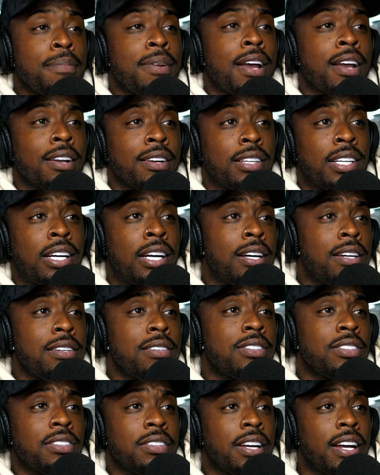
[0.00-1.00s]
I'm like,
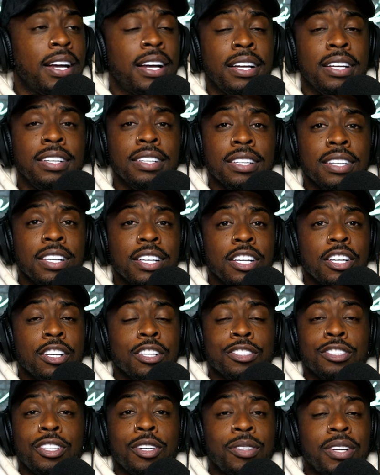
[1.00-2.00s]
oh, okay.
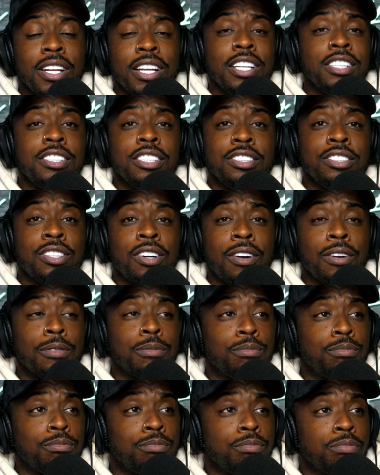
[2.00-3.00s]
So then he just
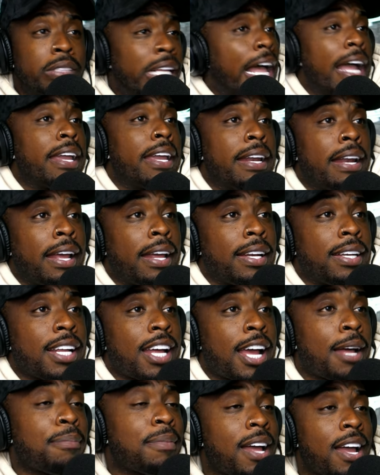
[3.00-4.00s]
start sucking it.
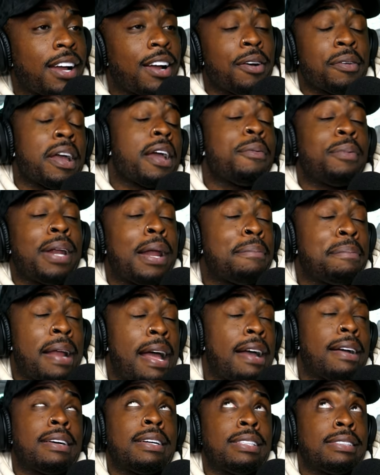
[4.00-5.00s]
I'm like, okay, well, I'm
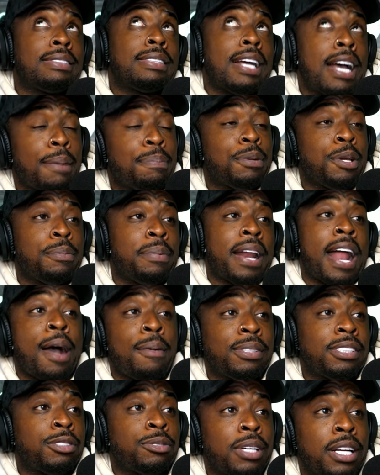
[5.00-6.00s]
not gonna stop you, but
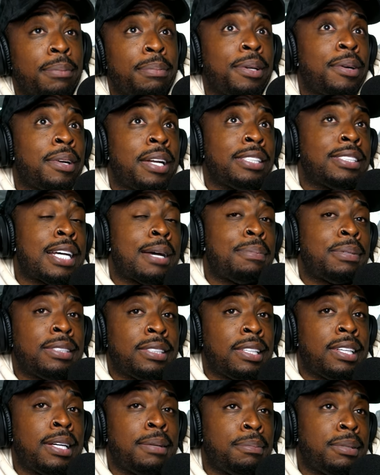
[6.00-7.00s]
I wasn't trying to be on that type
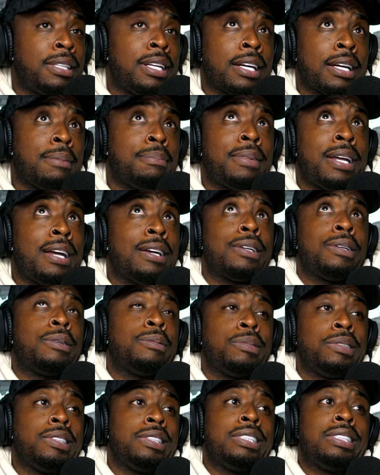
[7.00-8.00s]
of time, but like, I'm not
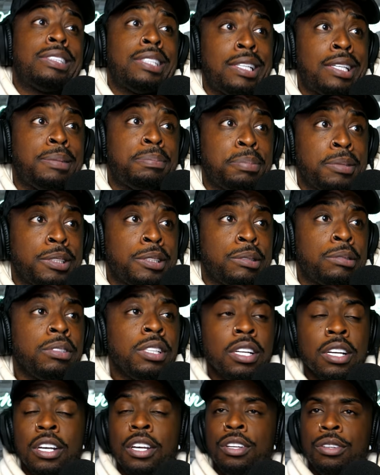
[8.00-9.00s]
gonna really stop you.